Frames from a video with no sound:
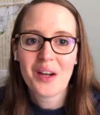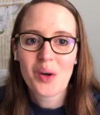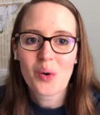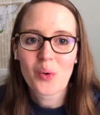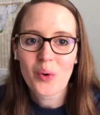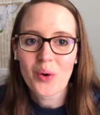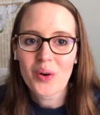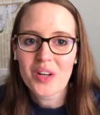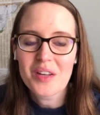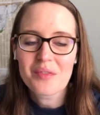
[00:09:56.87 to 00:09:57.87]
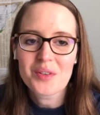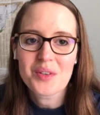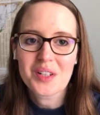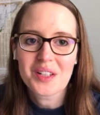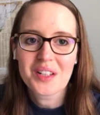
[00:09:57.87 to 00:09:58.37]
or if you
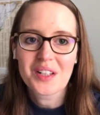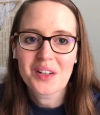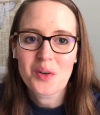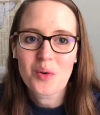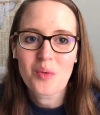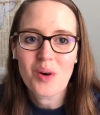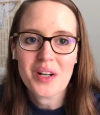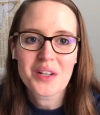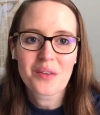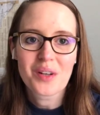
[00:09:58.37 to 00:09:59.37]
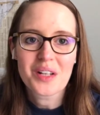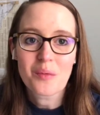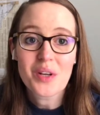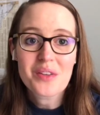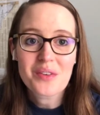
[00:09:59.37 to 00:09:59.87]
can go walking or running
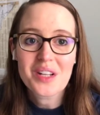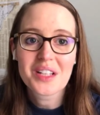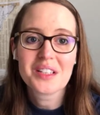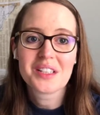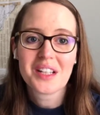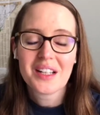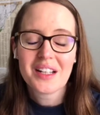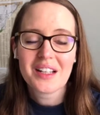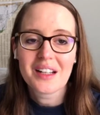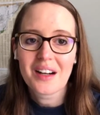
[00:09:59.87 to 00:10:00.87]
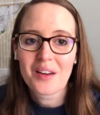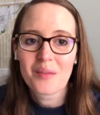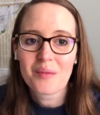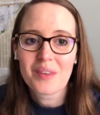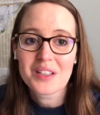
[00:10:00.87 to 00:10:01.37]
with your kids.
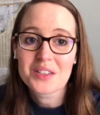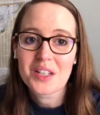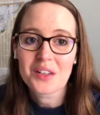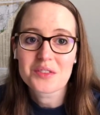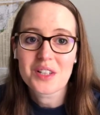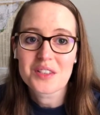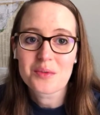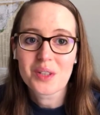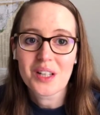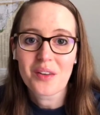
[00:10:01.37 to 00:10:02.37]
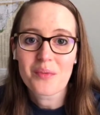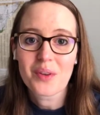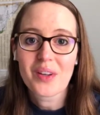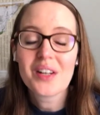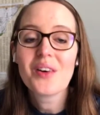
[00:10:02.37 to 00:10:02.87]
Just exercise is really helpful.
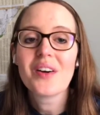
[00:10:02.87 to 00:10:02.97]
I know,